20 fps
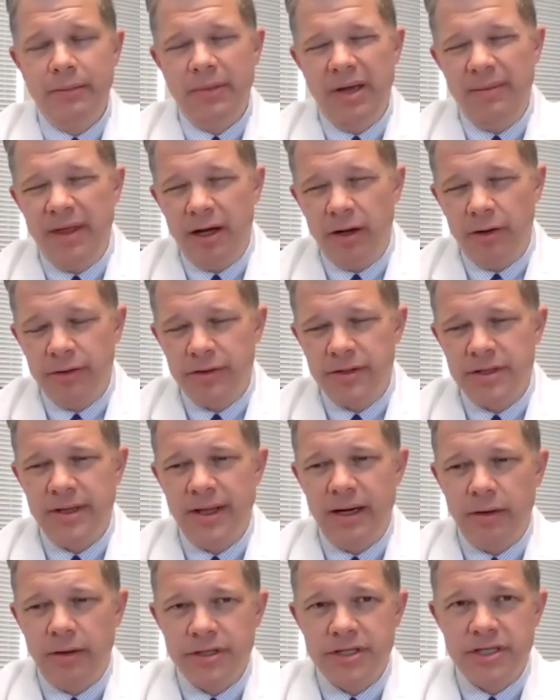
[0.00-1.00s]
Maybe
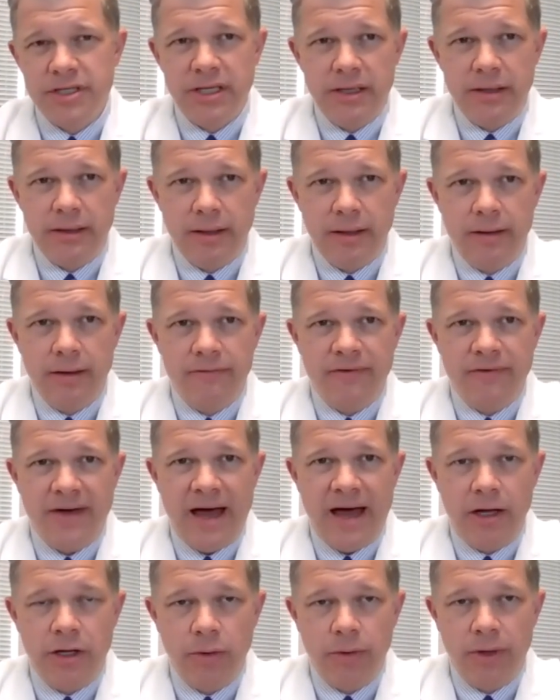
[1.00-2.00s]
they don't see the
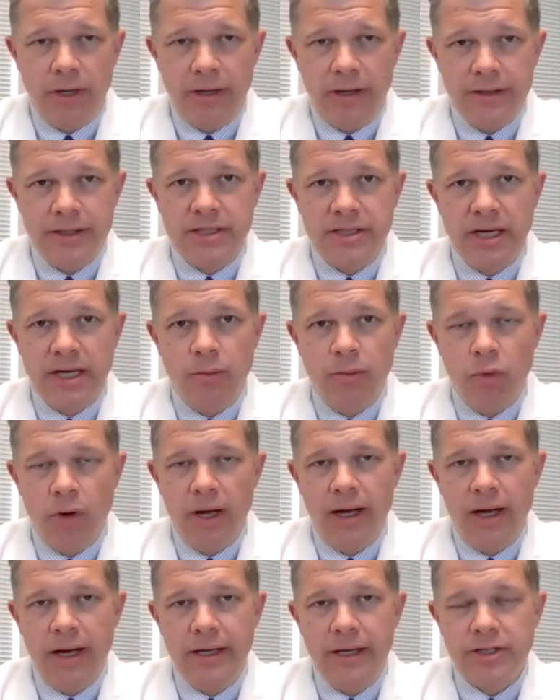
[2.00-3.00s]
value in it in the same
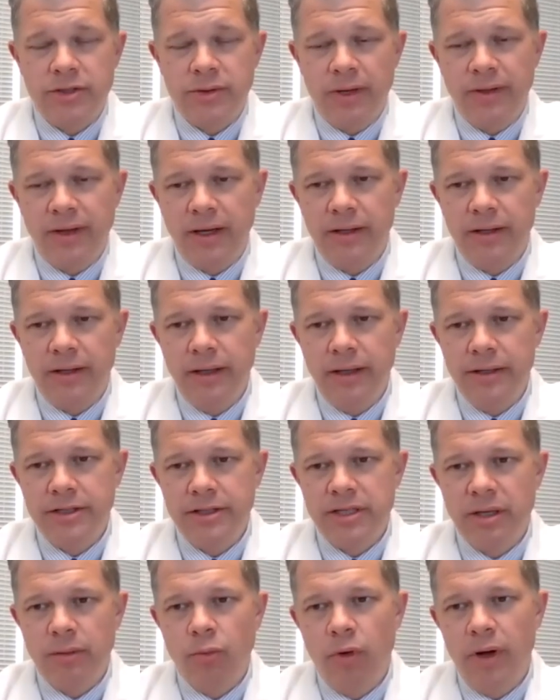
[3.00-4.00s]
way. So I think in
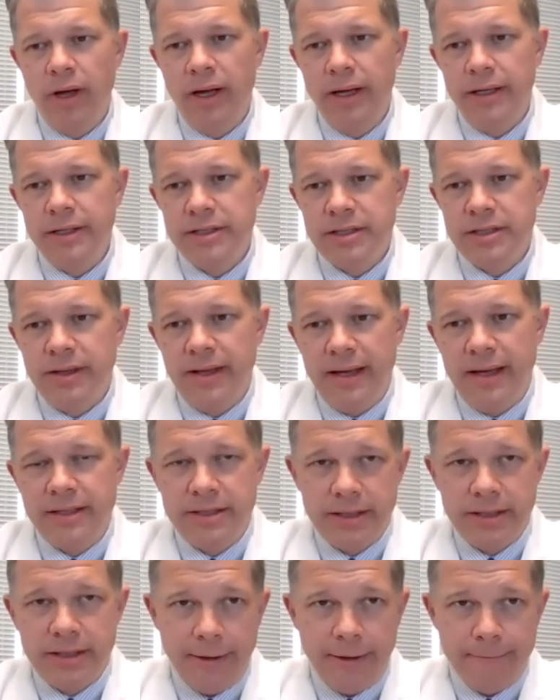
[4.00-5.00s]
some ways
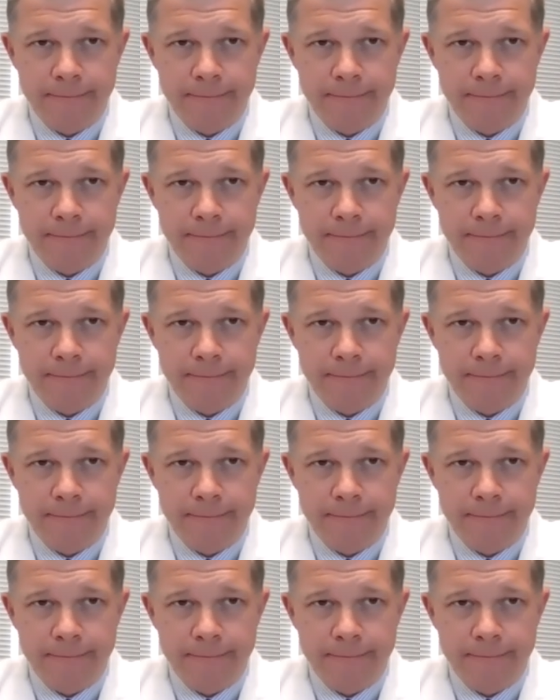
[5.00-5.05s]
that's